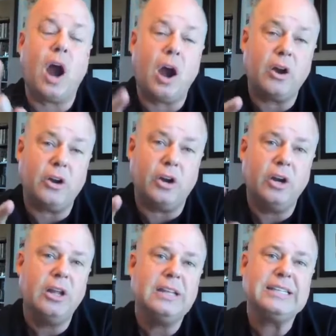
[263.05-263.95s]

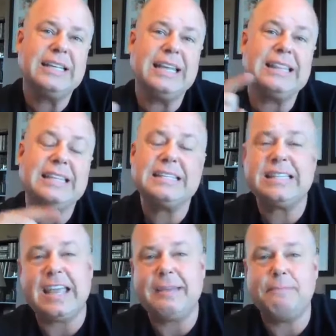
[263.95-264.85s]
harder to get the
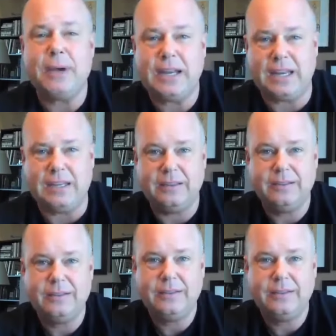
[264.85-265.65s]
same money.